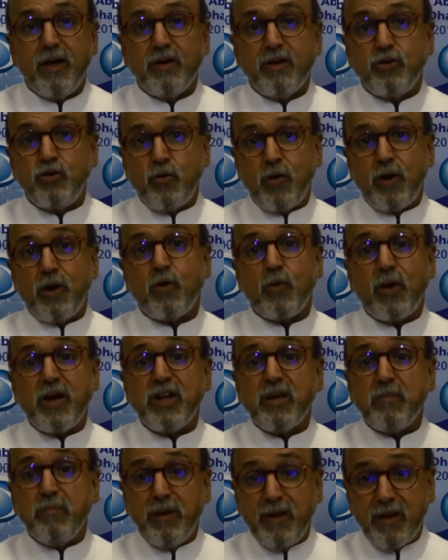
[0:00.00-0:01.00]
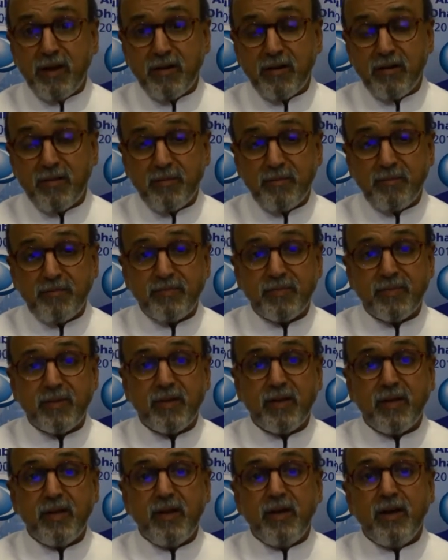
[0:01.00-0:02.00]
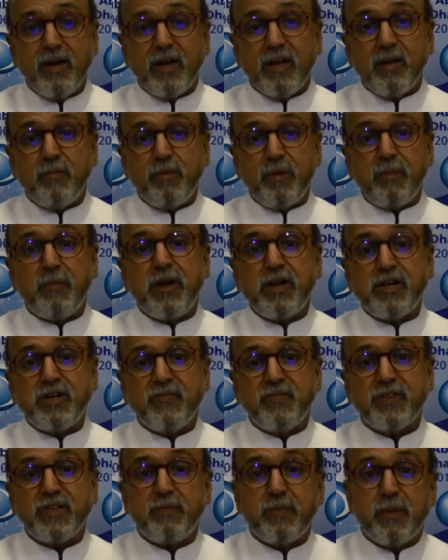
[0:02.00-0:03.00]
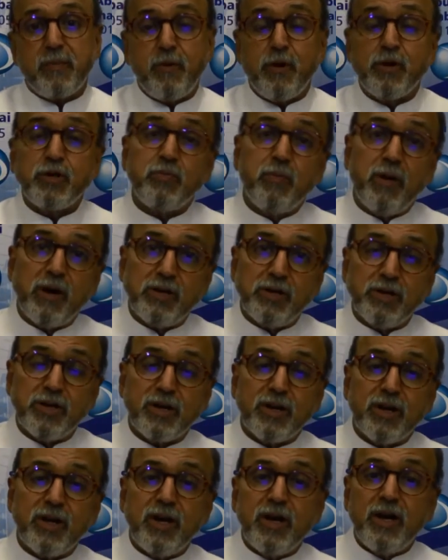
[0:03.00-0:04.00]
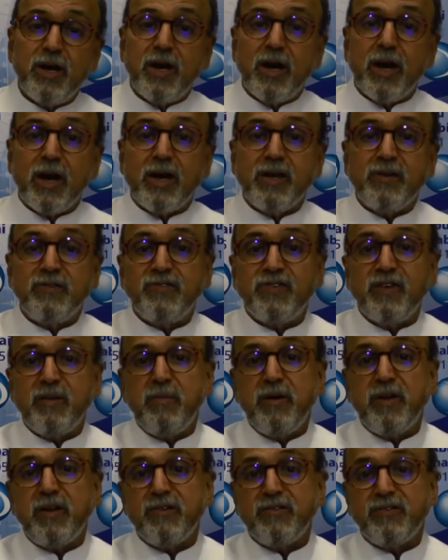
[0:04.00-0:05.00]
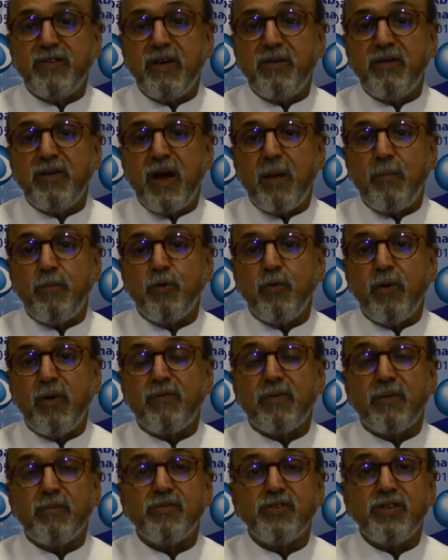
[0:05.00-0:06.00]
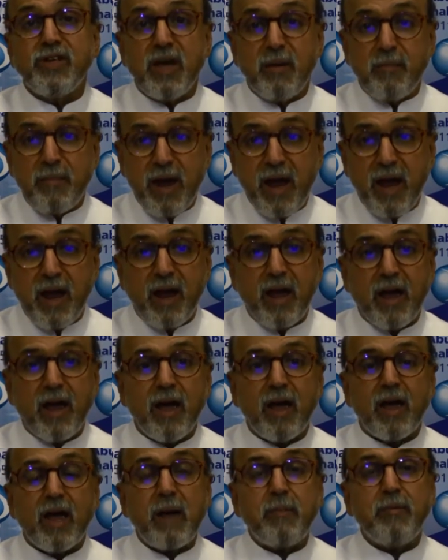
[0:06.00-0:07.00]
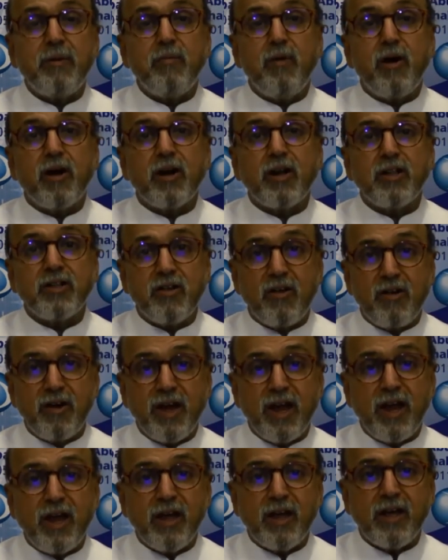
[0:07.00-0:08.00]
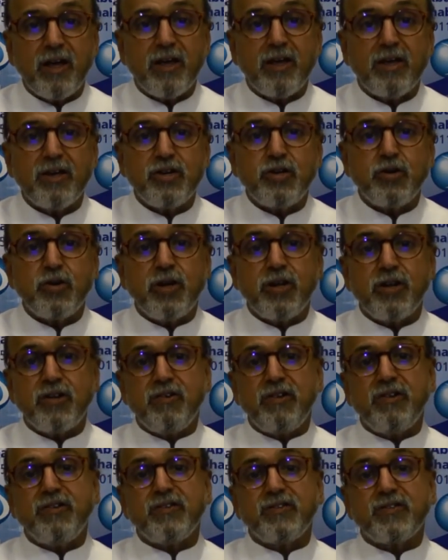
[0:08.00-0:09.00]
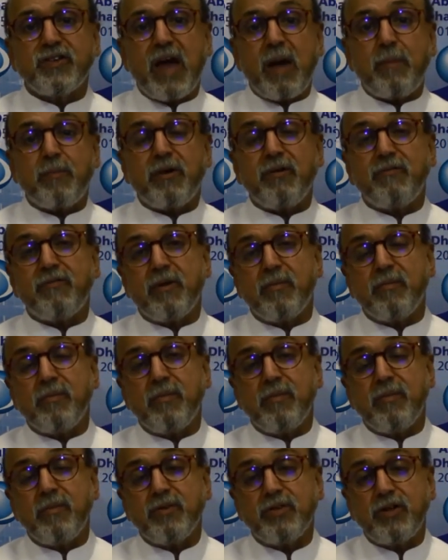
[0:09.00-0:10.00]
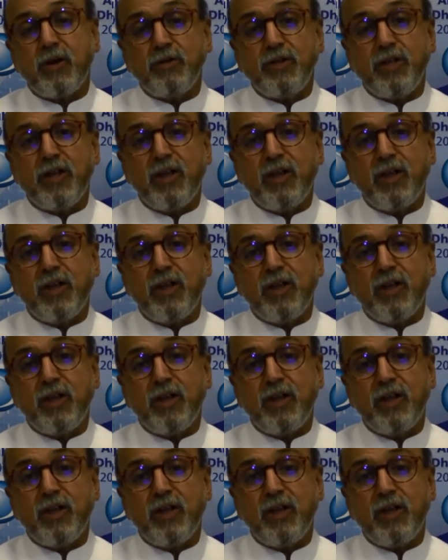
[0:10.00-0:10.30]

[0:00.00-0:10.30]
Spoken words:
$220 billion. In preparation for the proposed merger, NCB received approval from CMA, Capital Market Authority, to increase its capital from Saudi